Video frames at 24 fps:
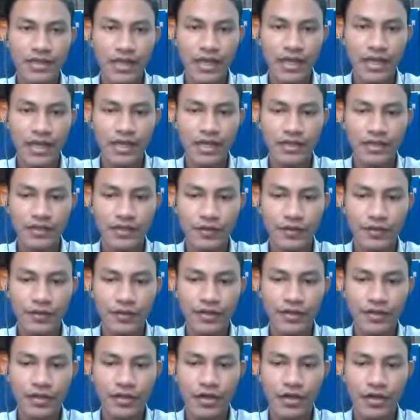and
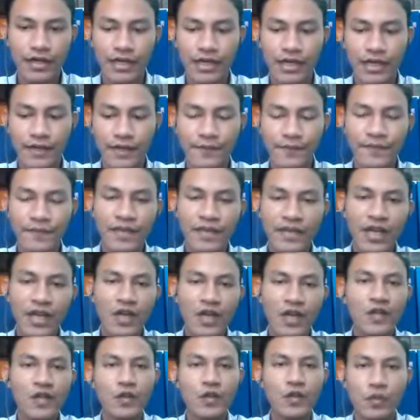code conduct.
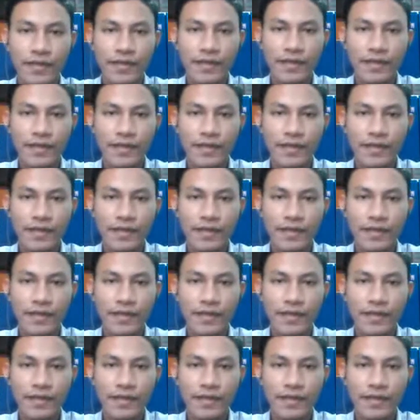So